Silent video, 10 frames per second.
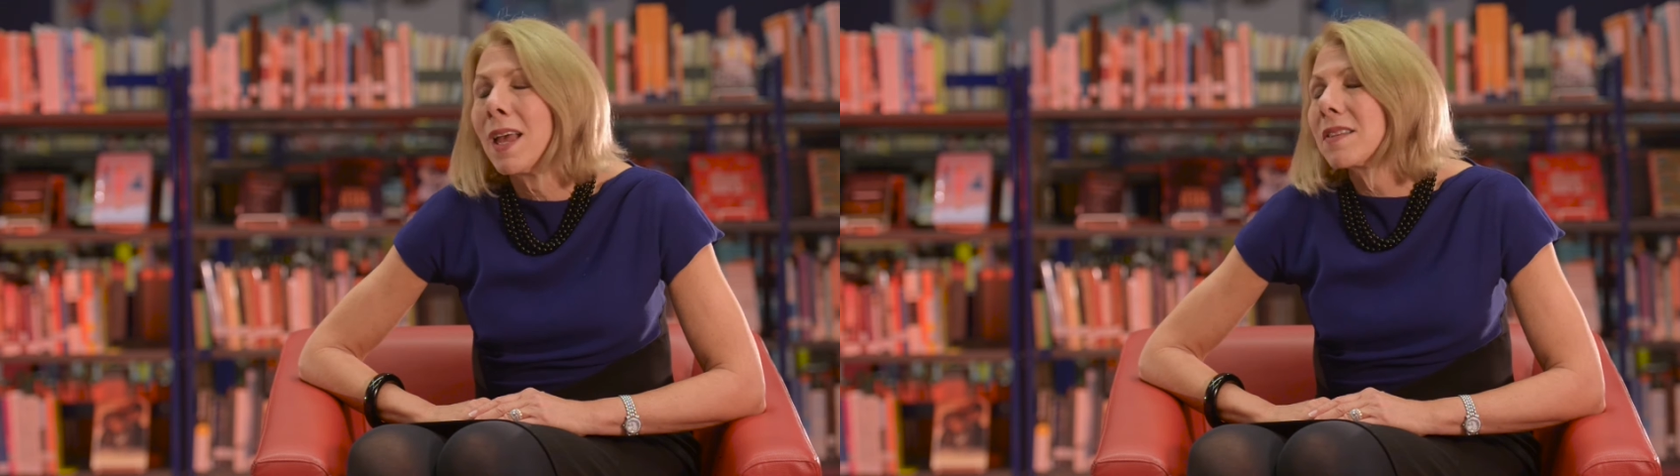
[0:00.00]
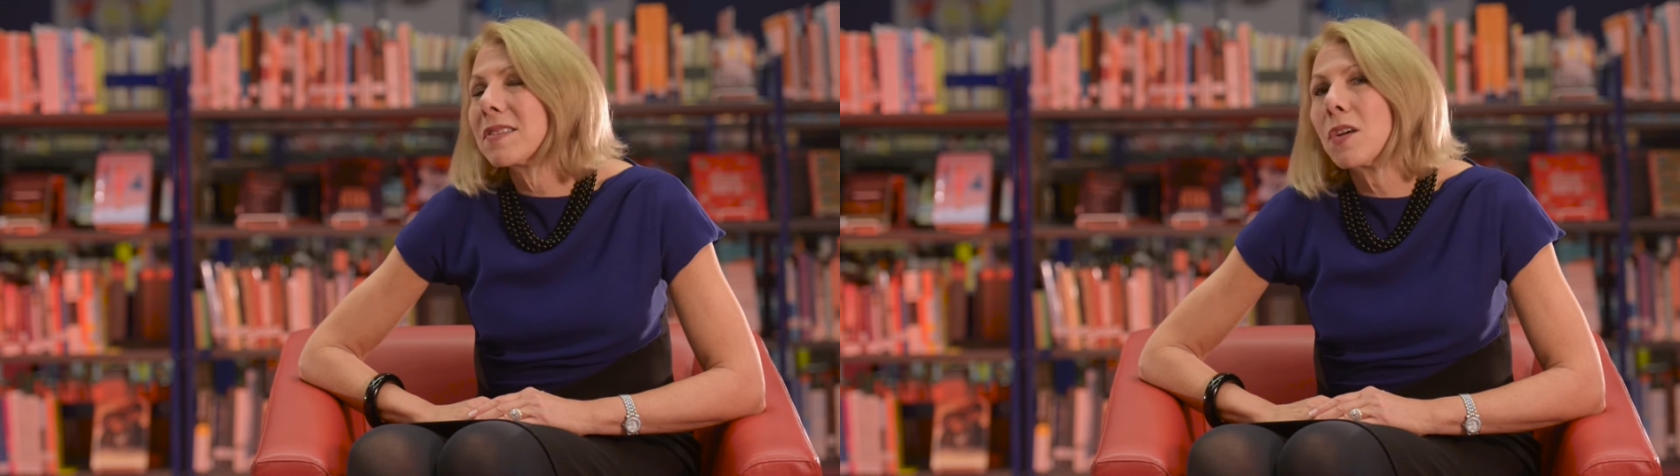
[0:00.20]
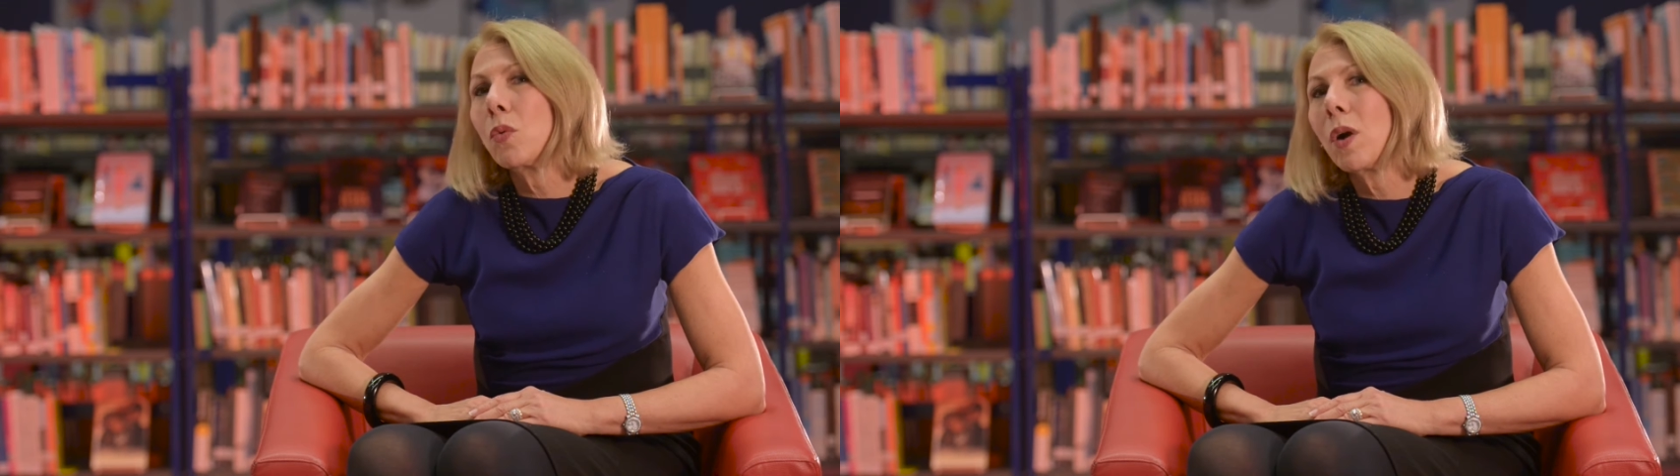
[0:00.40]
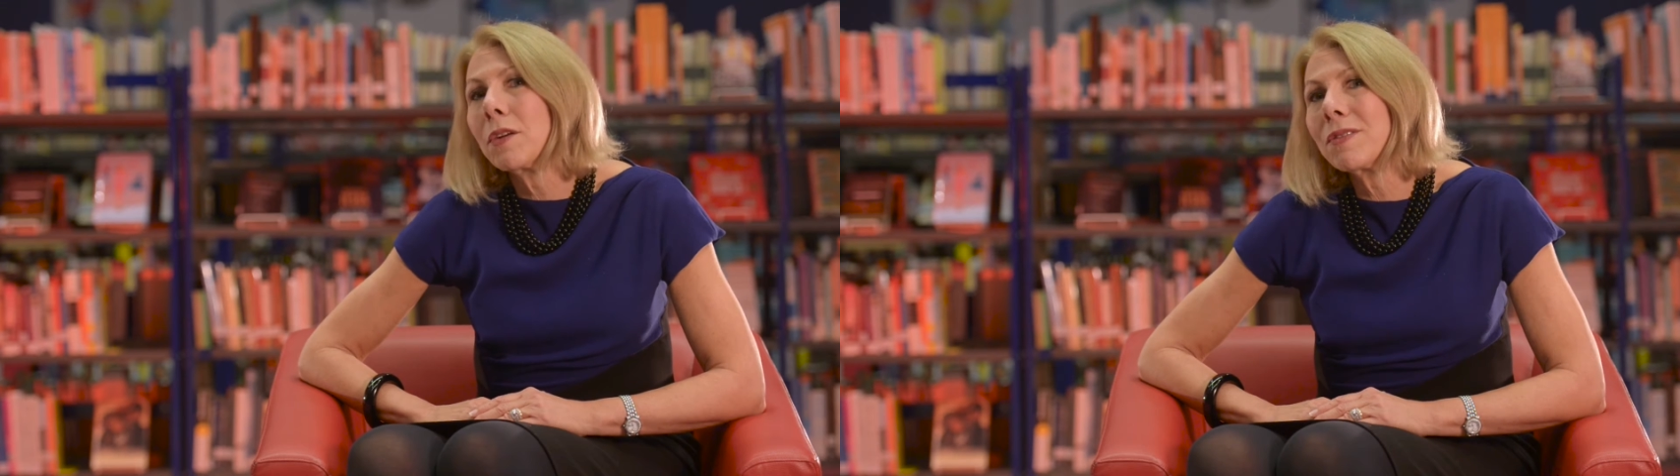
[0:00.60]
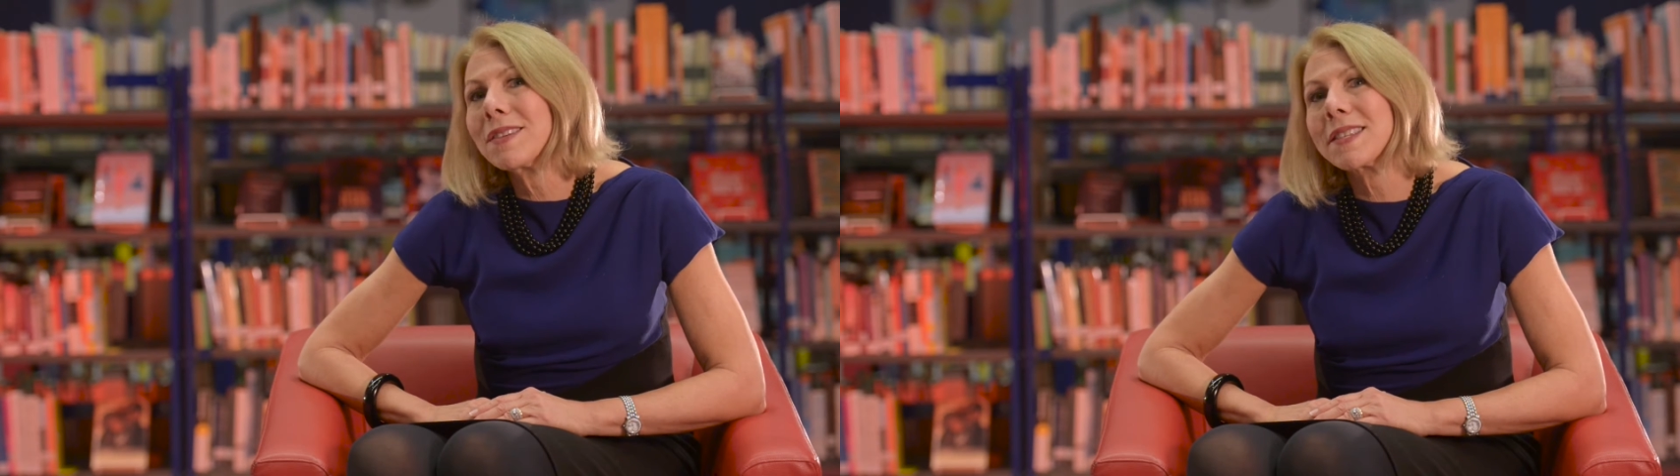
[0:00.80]
So
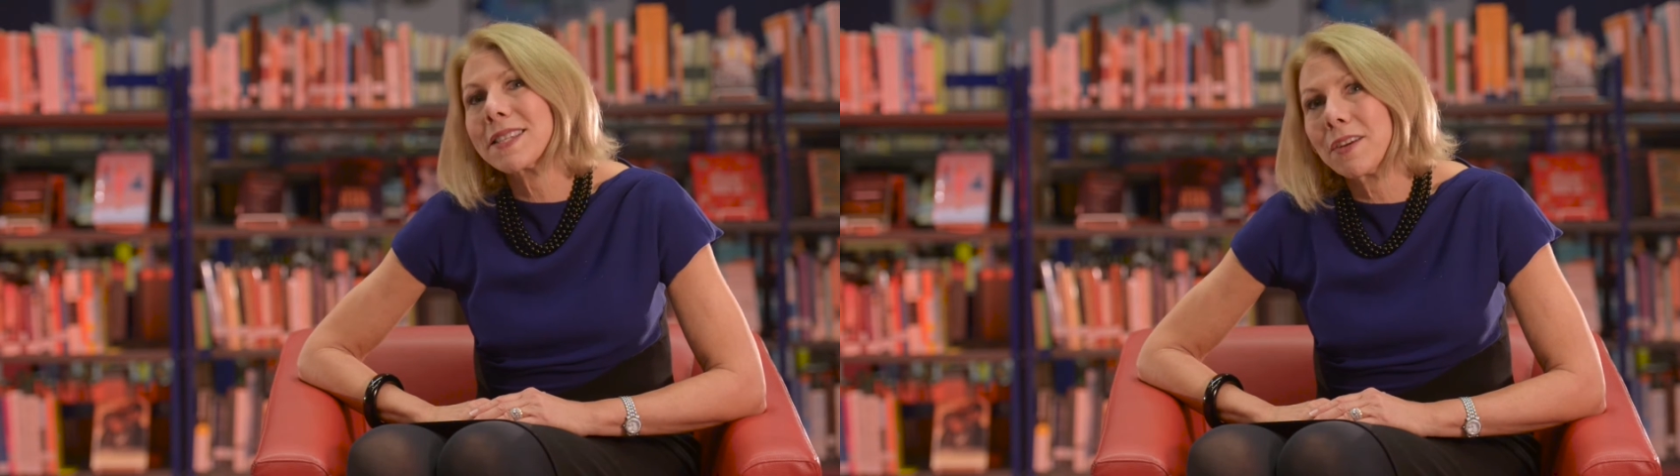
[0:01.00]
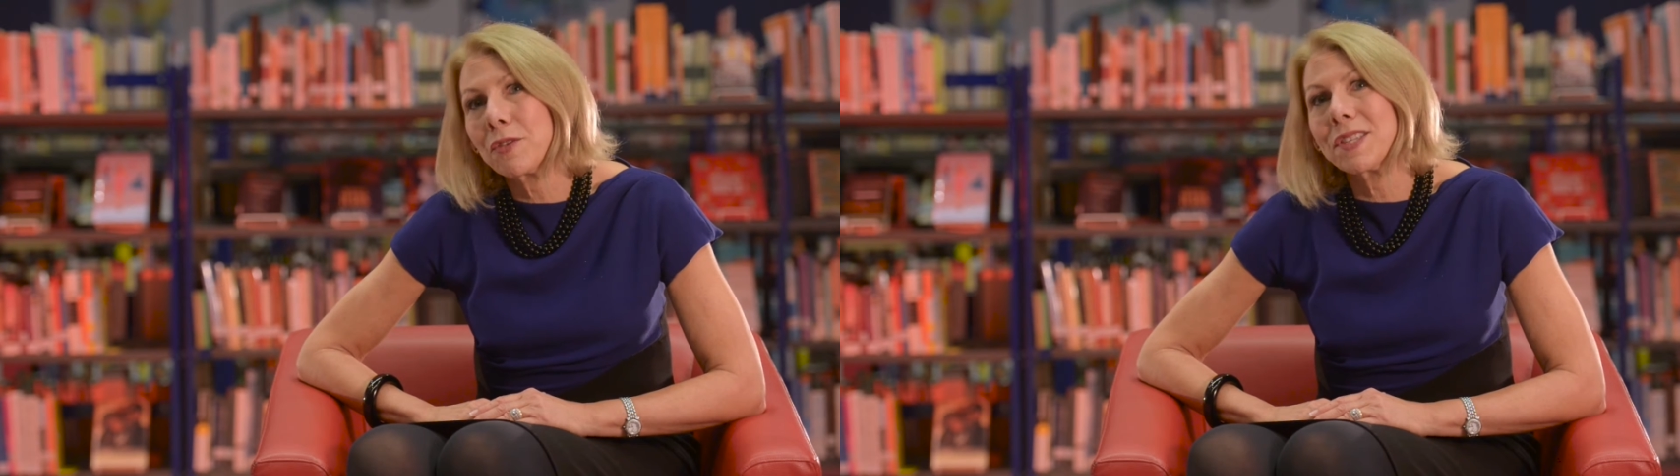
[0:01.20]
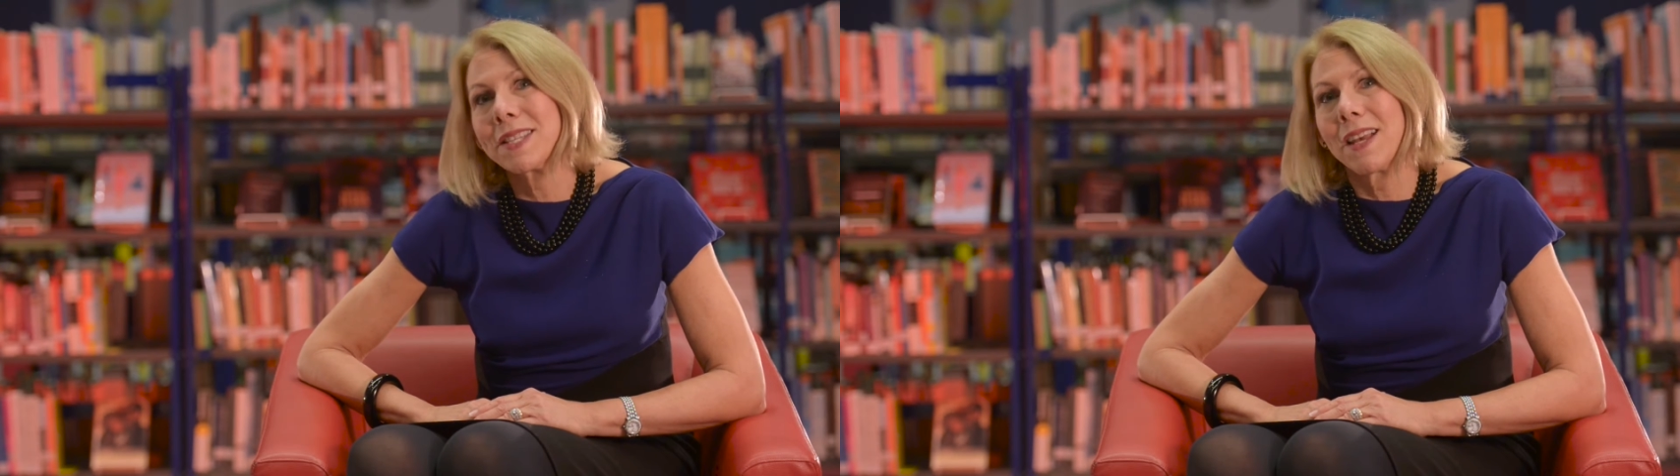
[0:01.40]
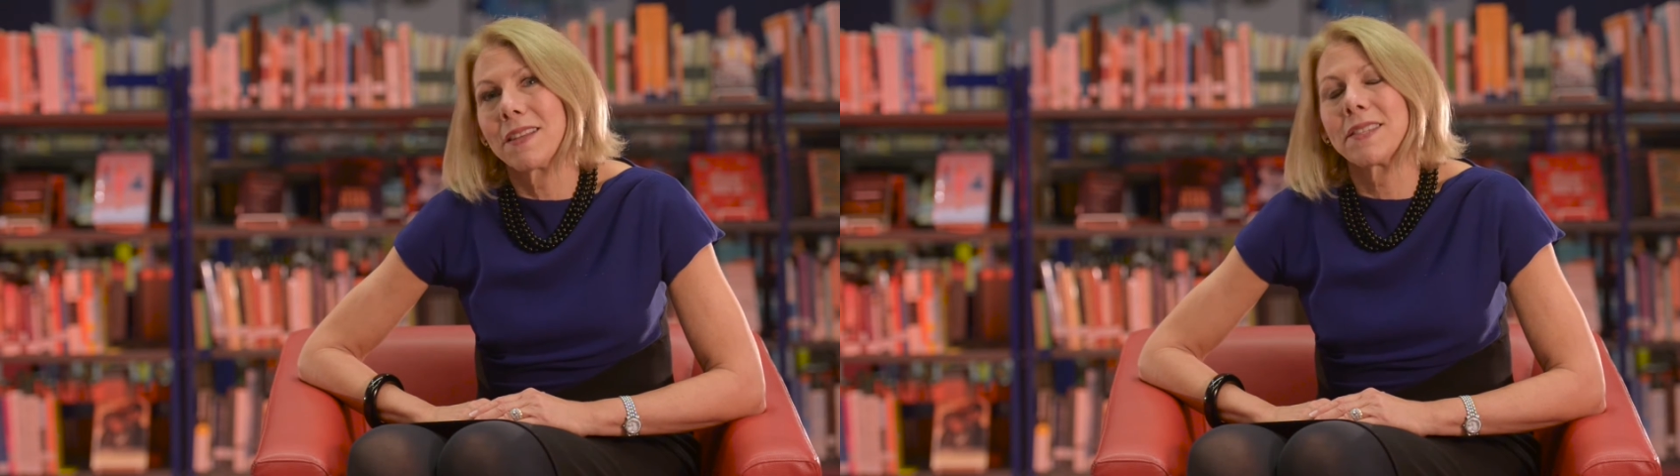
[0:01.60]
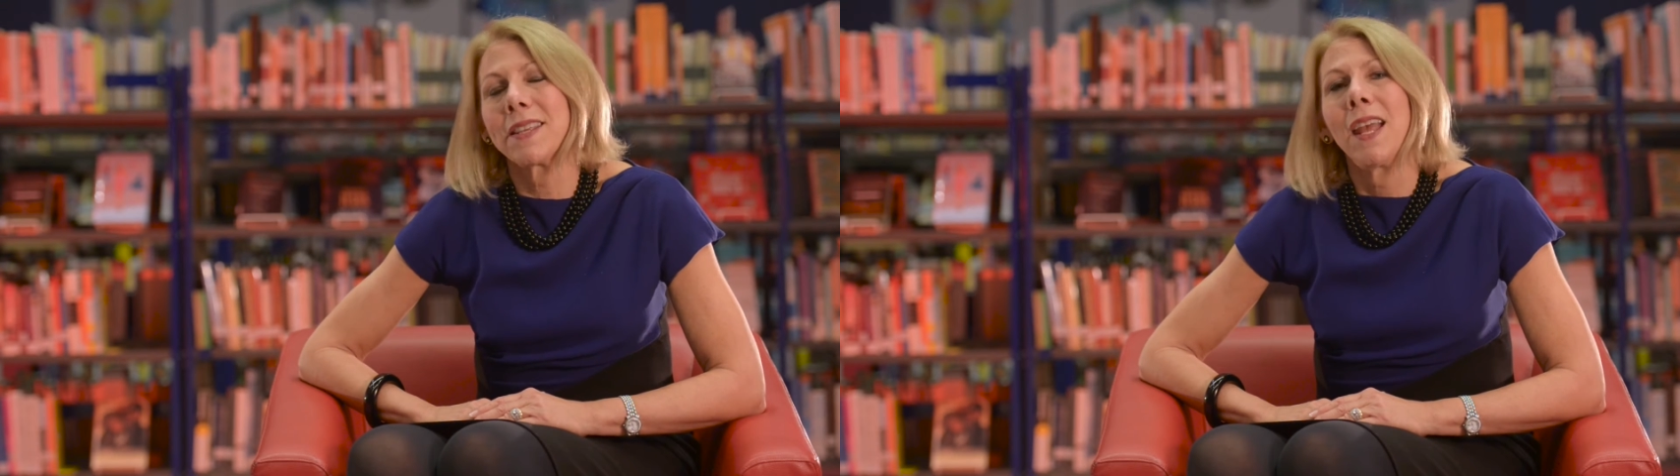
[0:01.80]
what are the skill
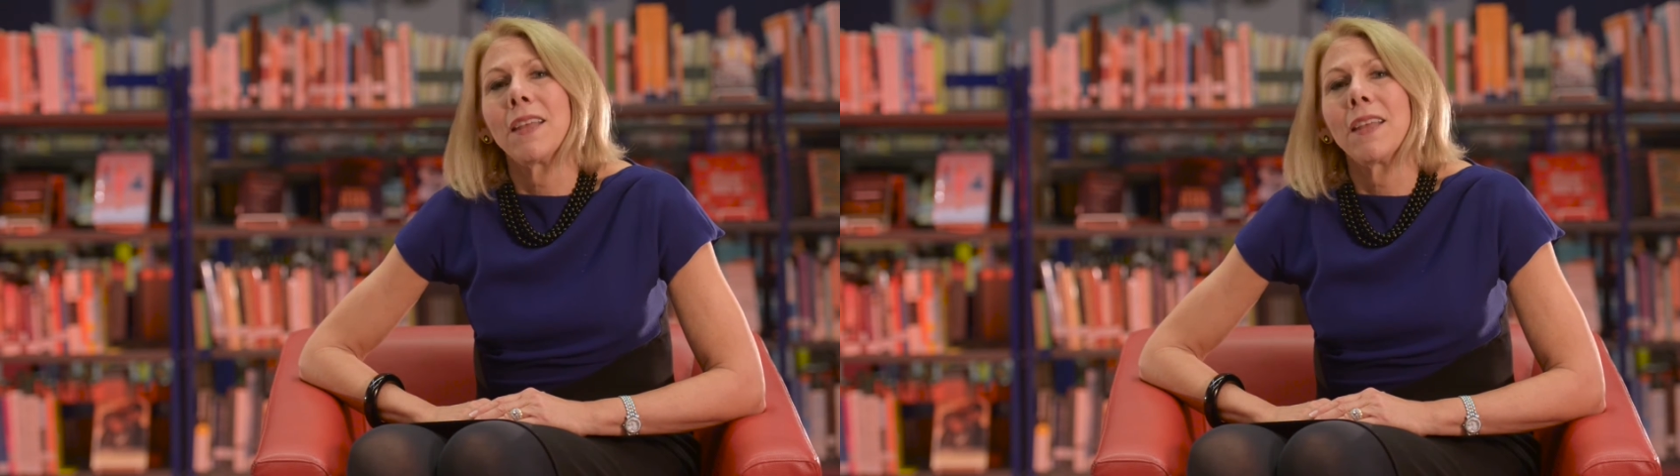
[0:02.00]
sets